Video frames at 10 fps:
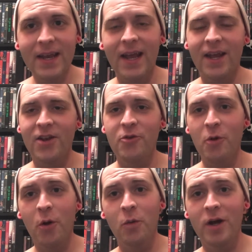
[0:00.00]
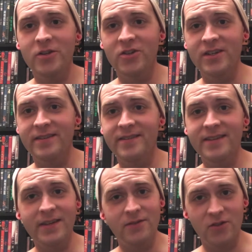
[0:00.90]
and you are watching
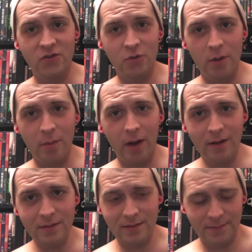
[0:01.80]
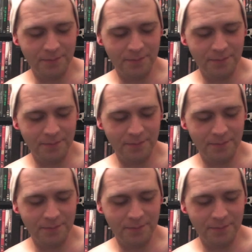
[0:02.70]
Steven's Toybox.